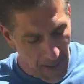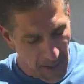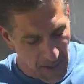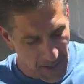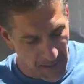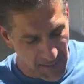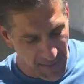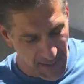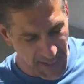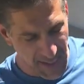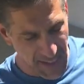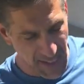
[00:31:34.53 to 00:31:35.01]
In
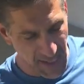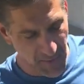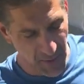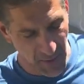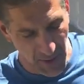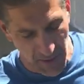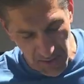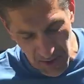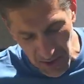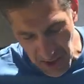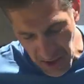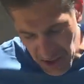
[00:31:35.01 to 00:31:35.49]
the meantime,
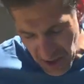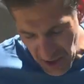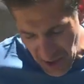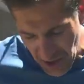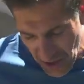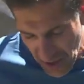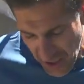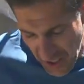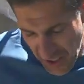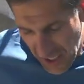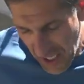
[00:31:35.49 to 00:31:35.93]
what I'm gonna do,